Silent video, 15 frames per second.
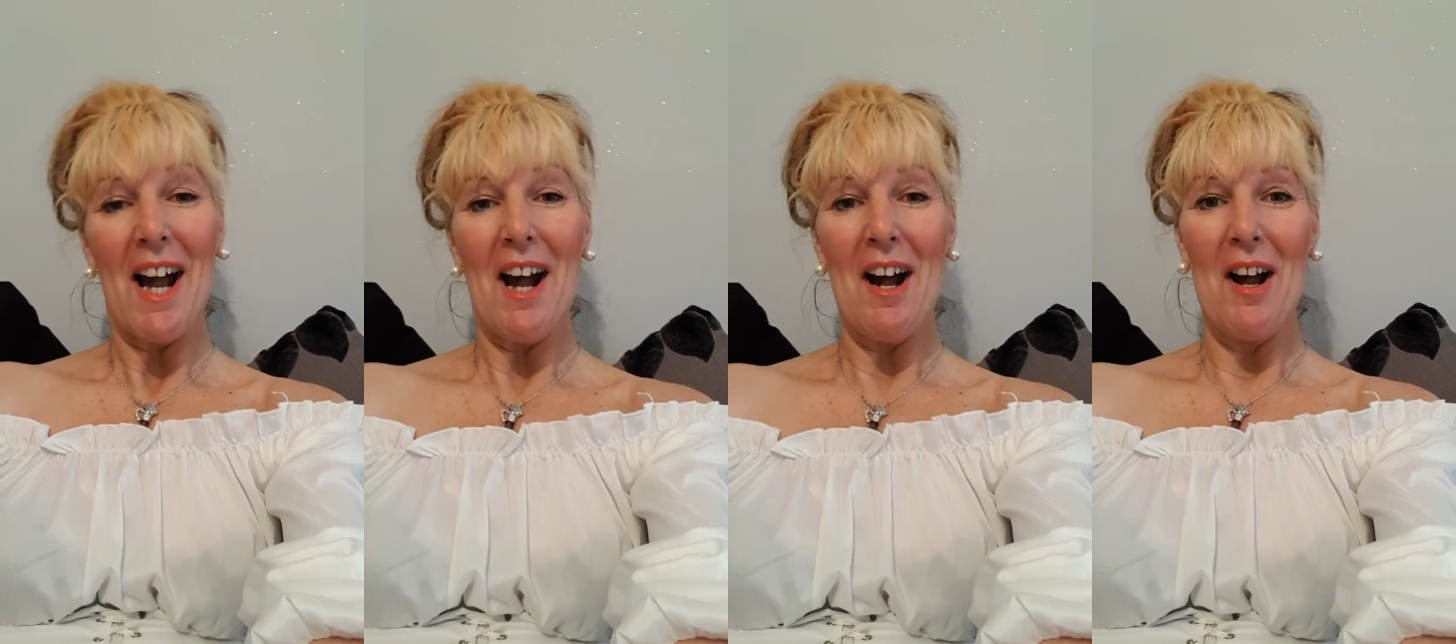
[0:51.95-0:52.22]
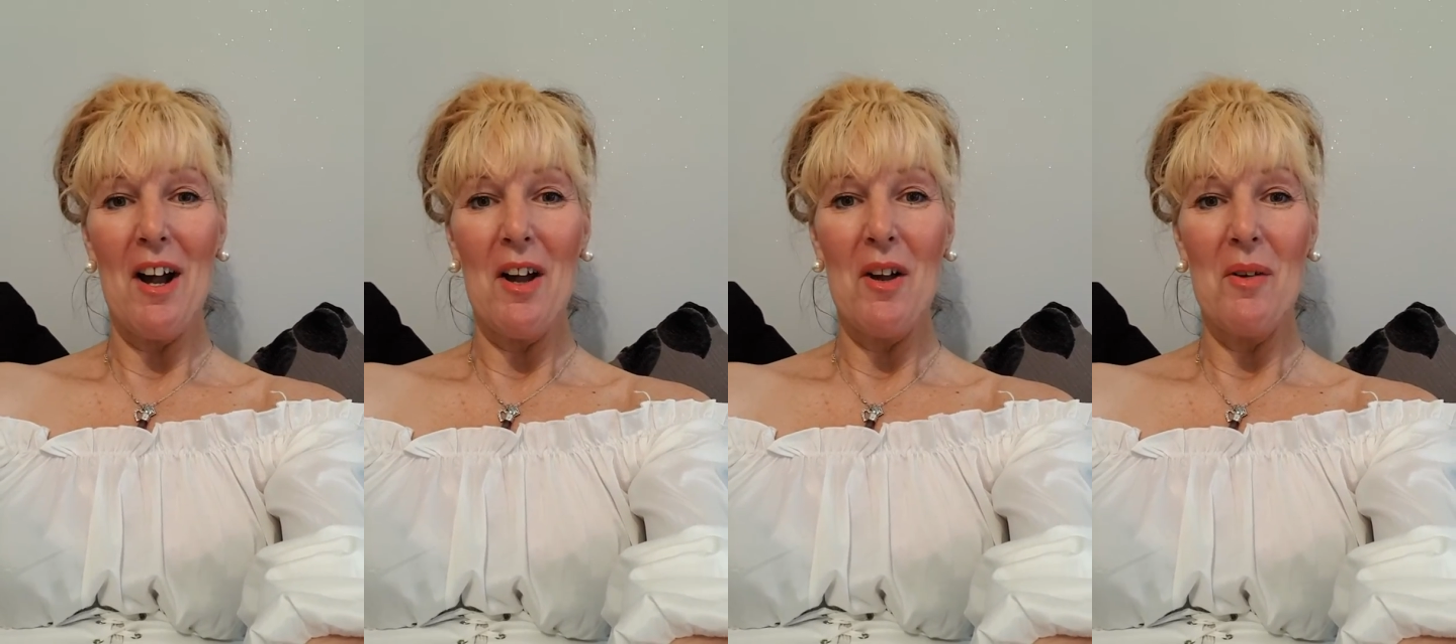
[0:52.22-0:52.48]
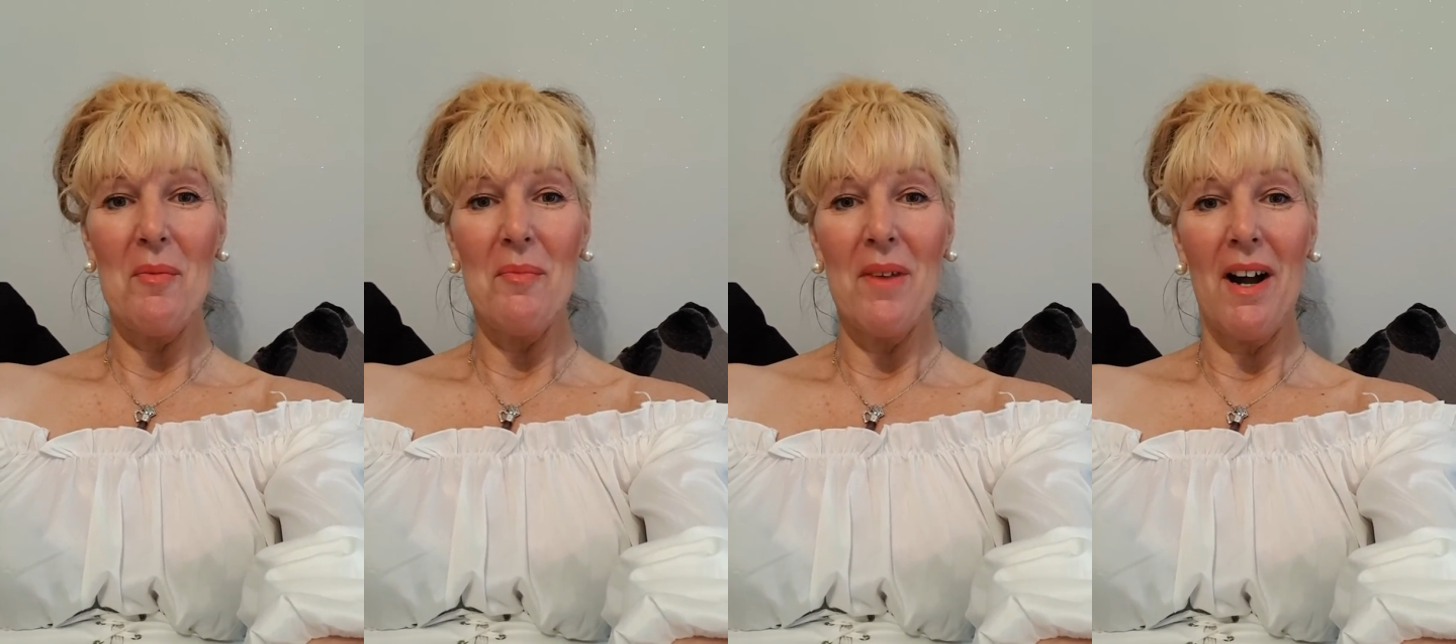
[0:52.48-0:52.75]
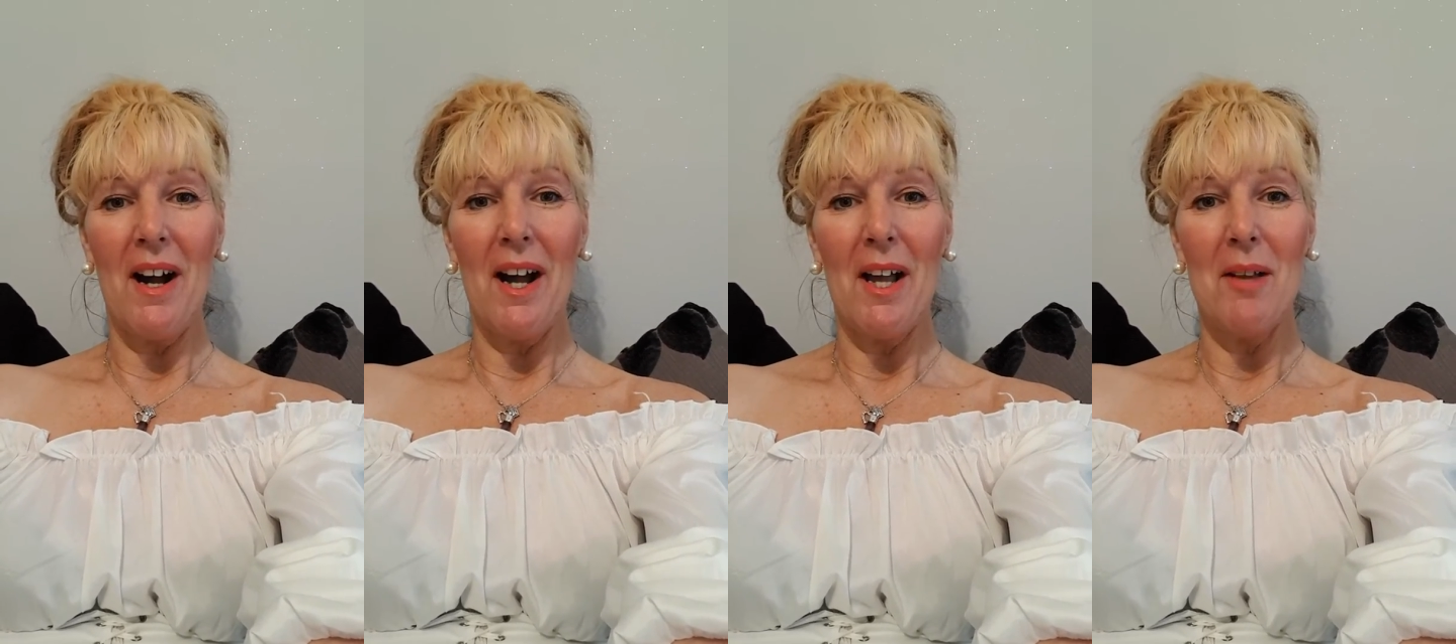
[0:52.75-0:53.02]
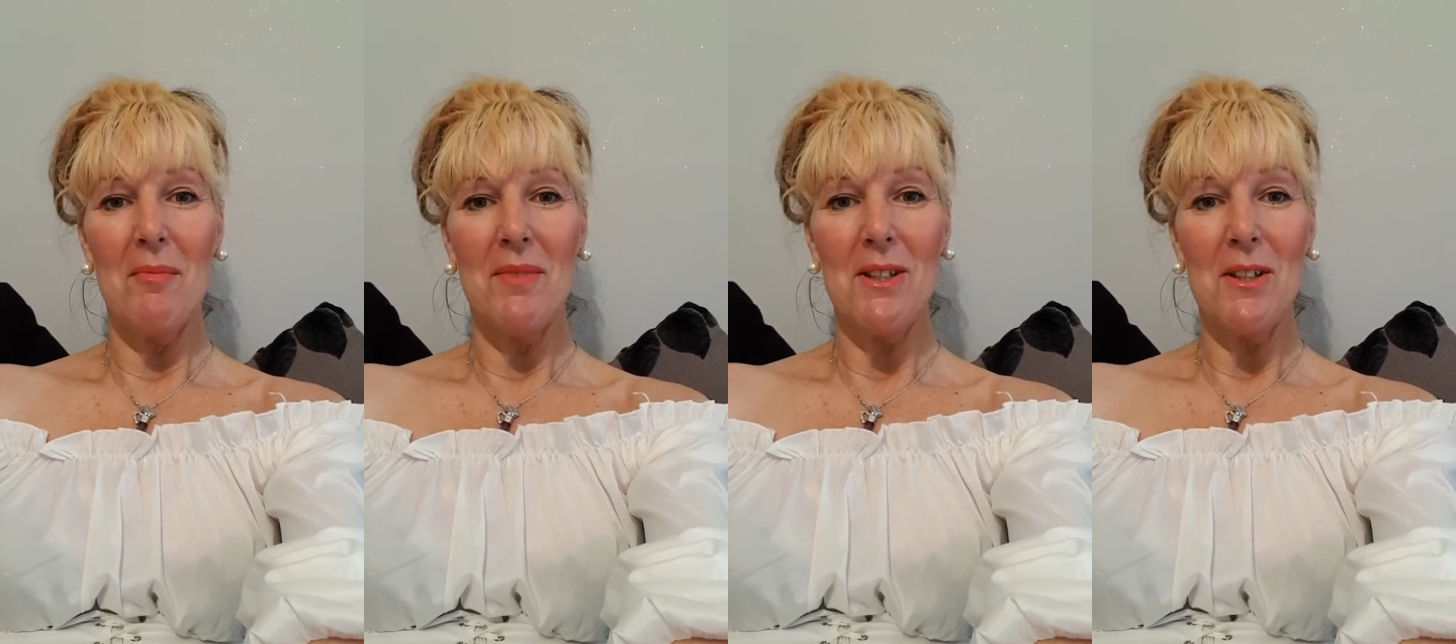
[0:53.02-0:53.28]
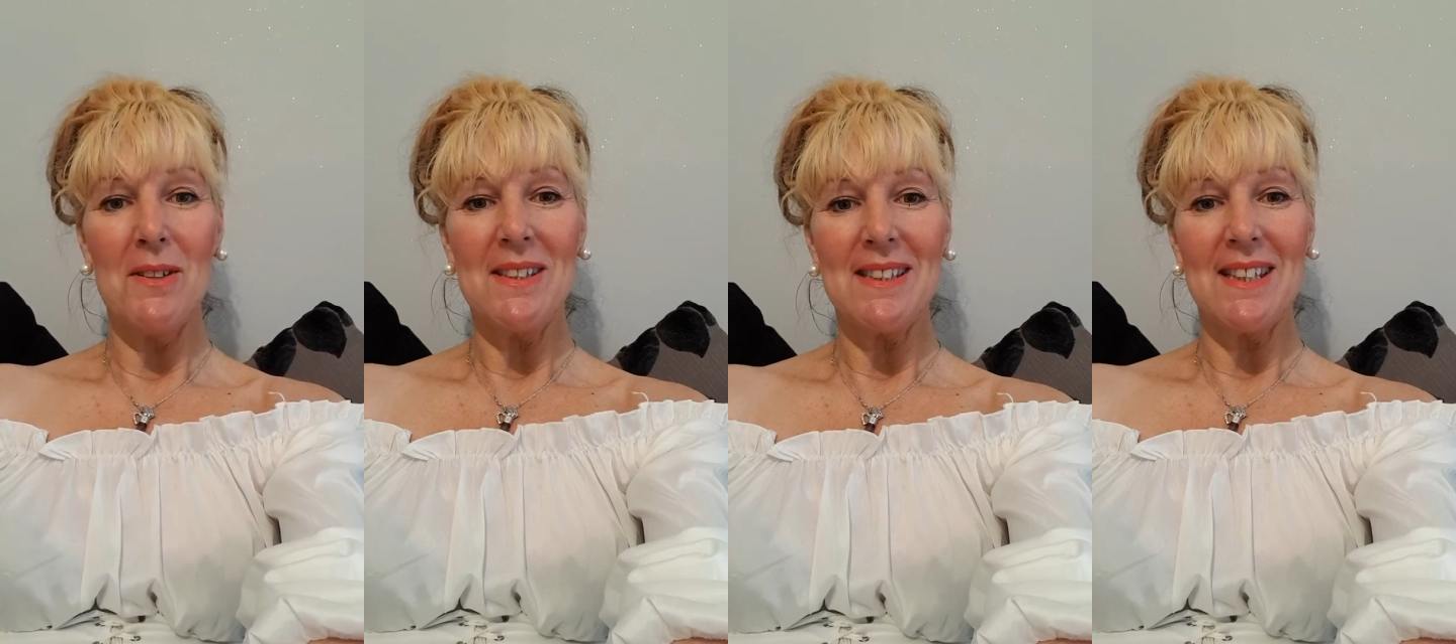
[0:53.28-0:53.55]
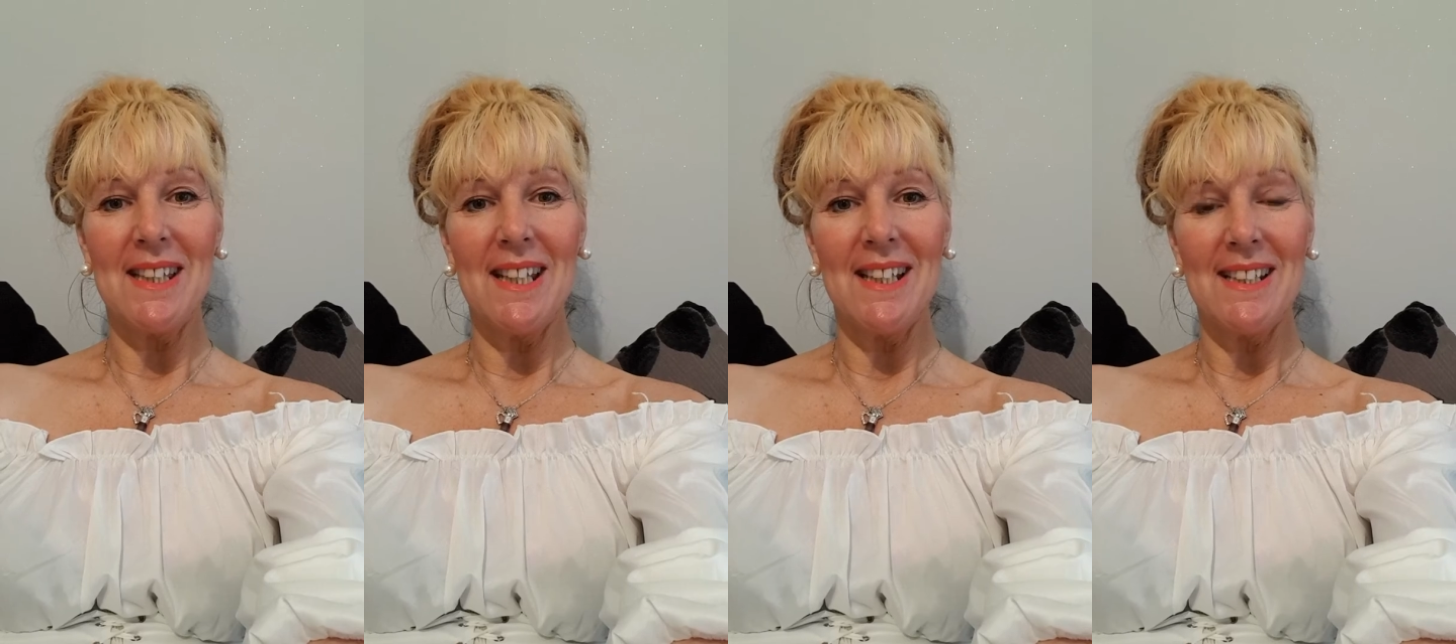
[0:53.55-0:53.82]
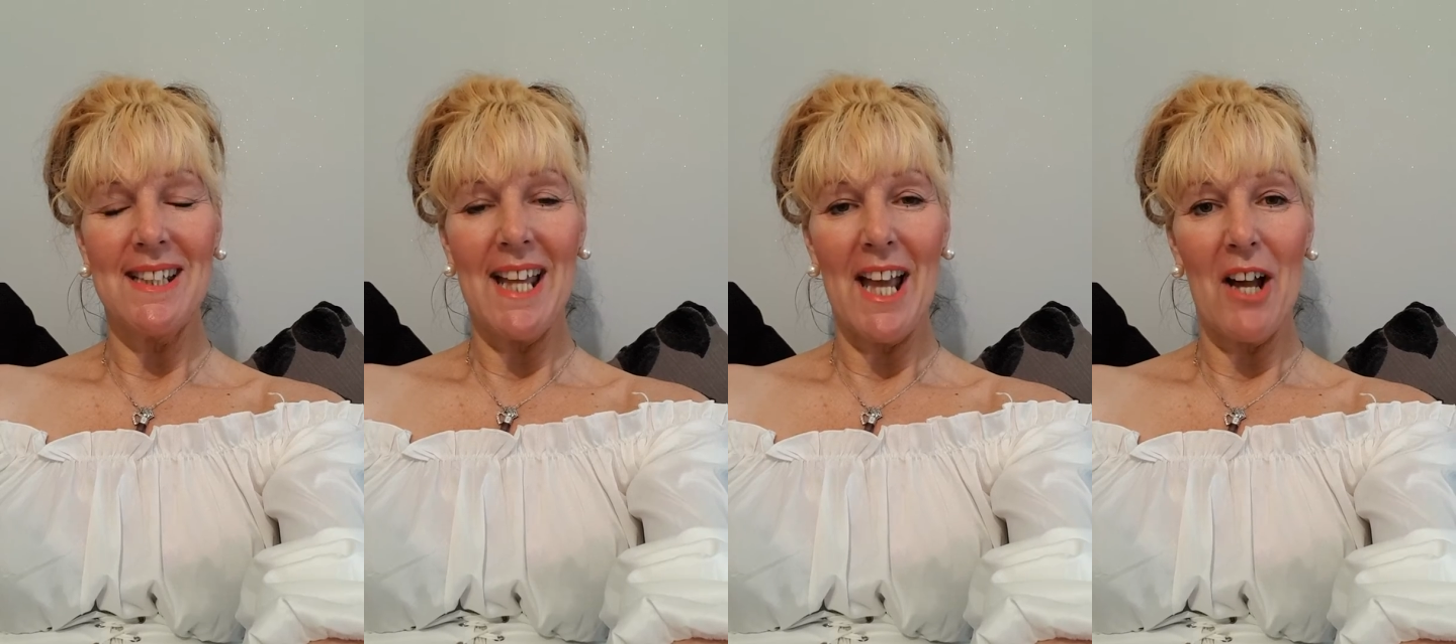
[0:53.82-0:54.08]
I'm used to
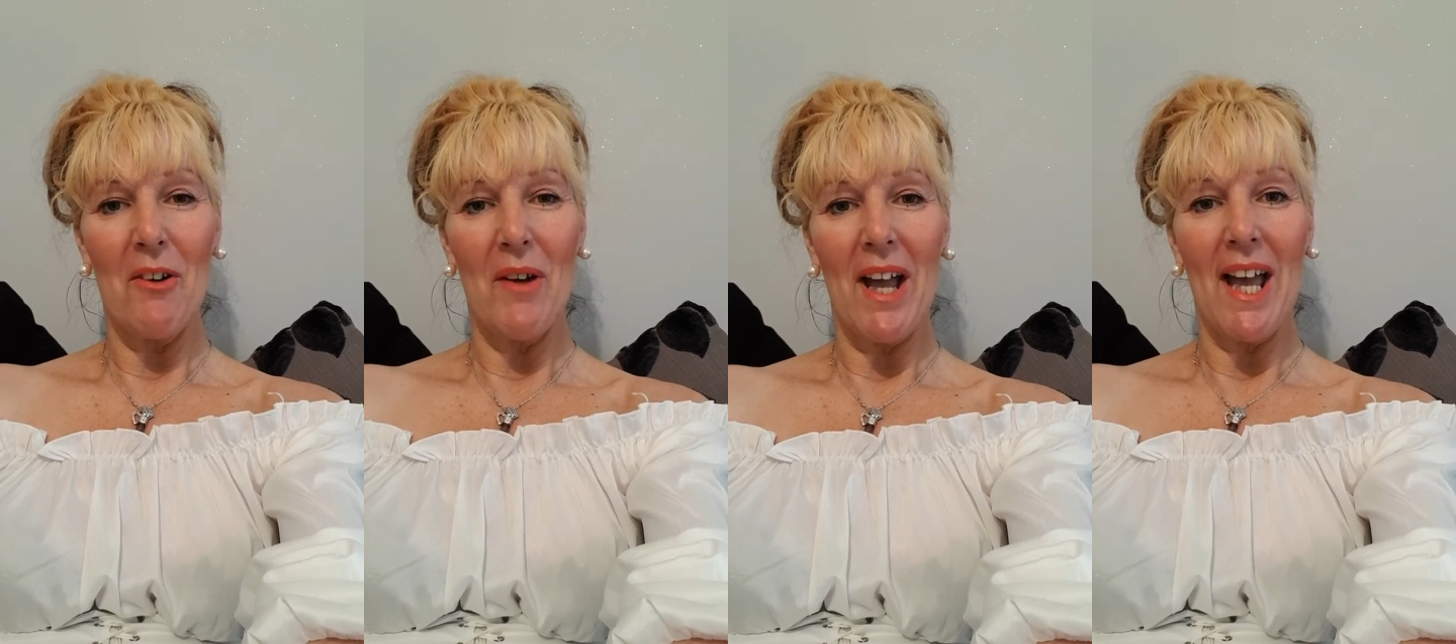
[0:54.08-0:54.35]
it now,